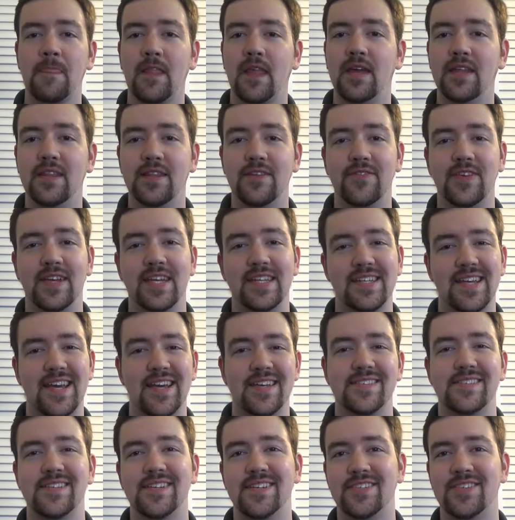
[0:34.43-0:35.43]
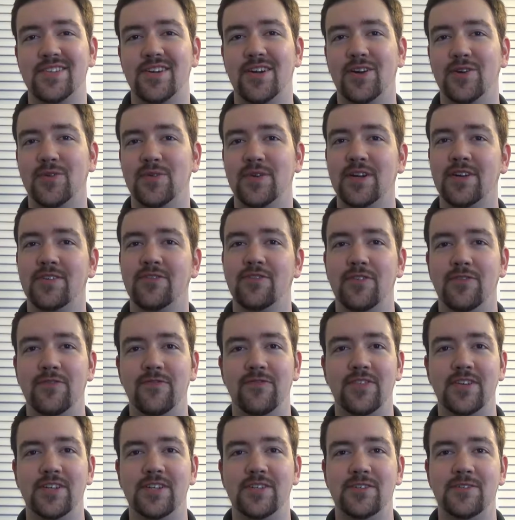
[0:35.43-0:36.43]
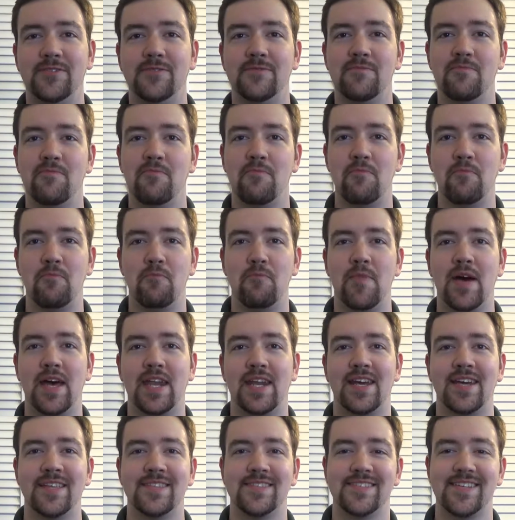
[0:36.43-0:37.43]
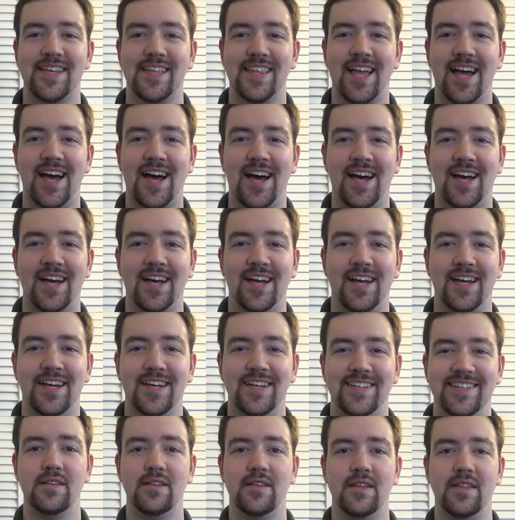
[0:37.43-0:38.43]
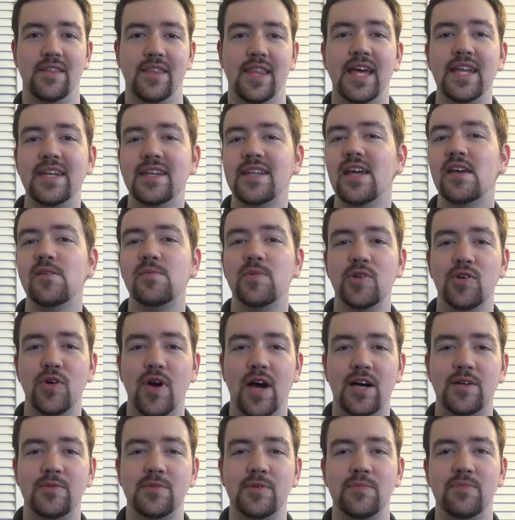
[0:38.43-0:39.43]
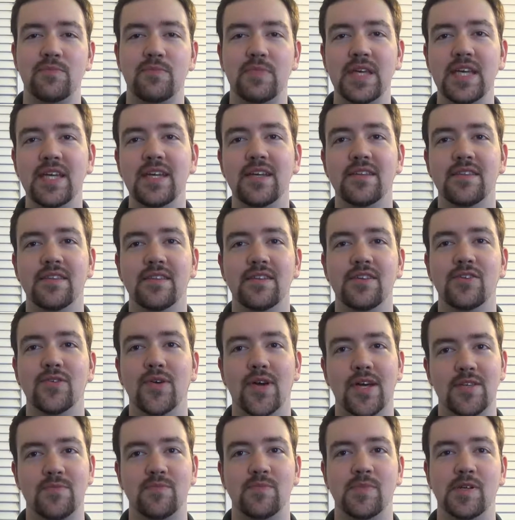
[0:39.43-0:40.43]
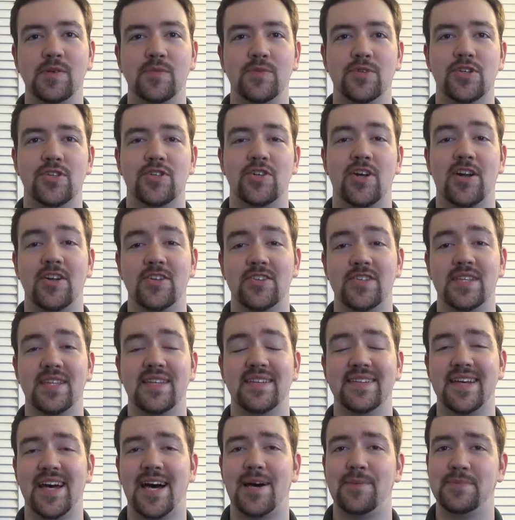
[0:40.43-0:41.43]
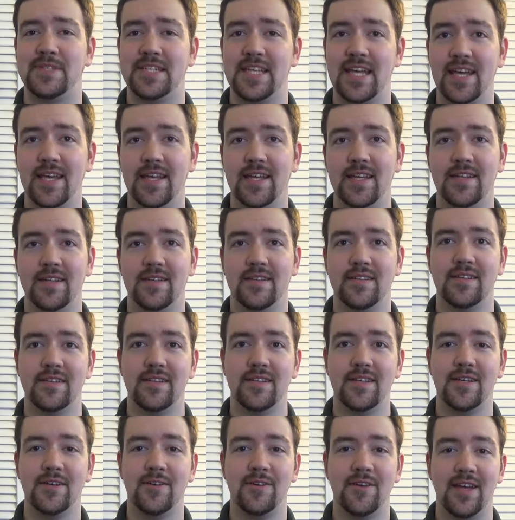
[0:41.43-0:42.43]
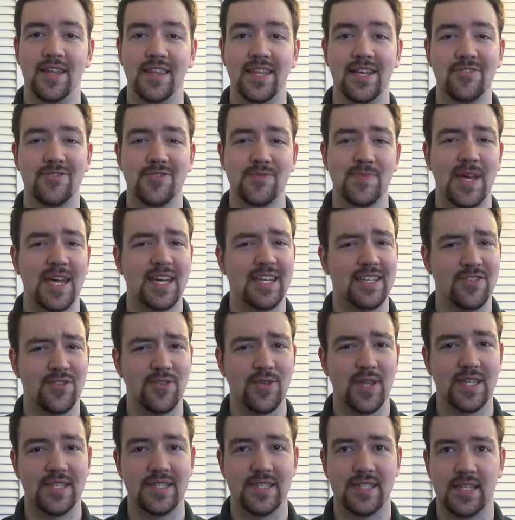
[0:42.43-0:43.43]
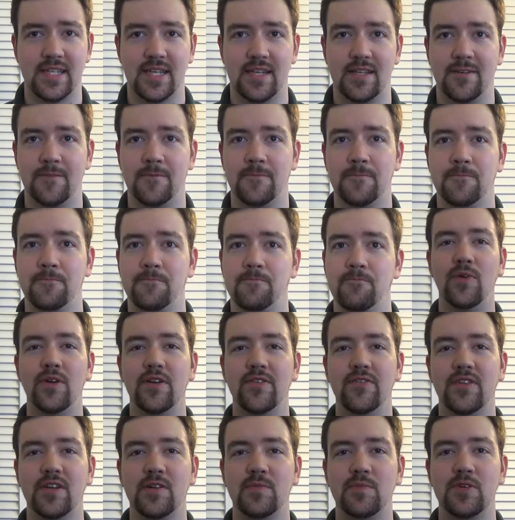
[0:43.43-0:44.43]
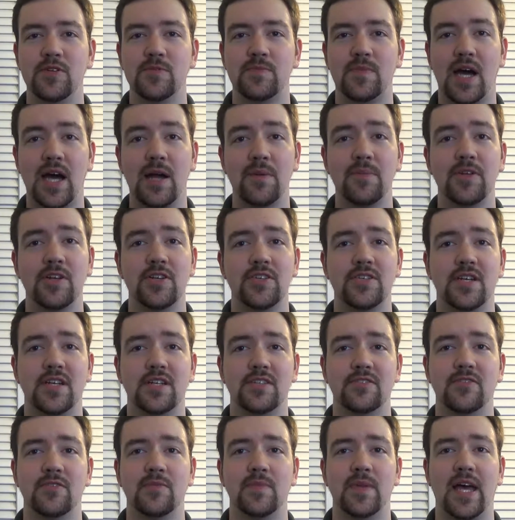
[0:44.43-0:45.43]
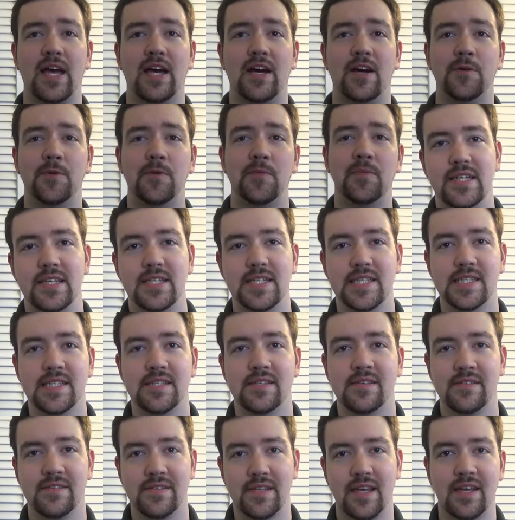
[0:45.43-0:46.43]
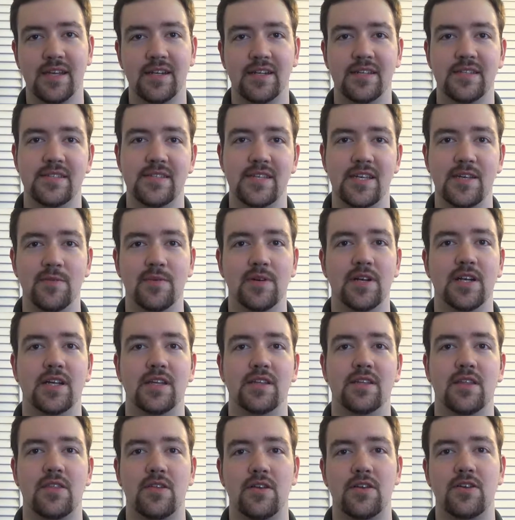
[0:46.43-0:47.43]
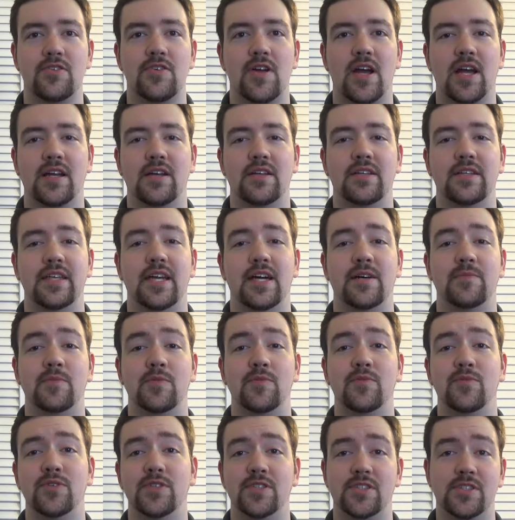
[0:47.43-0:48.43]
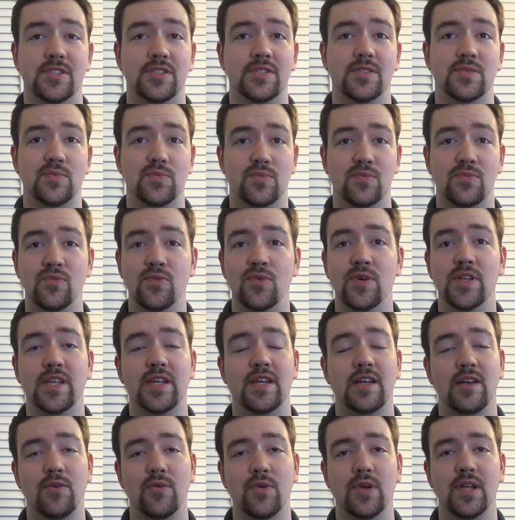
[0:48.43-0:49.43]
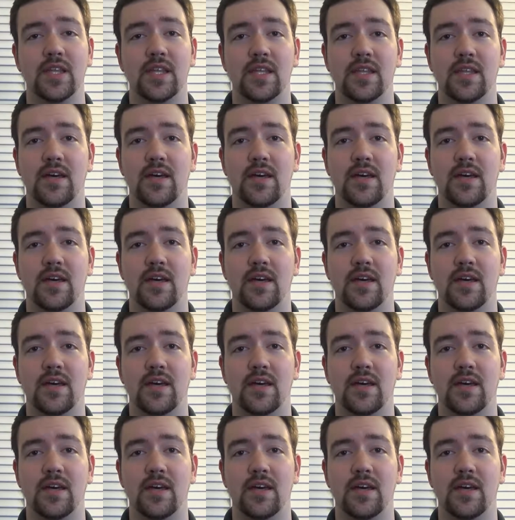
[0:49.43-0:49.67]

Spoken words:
and the fantastic guitar work from Phil Manansala. That debut album peaked the US Billboard charts in the top 10, and that was back in 2010. One of their most popular songs from that album is Second and Sebring, the third track on the album, which is one that I really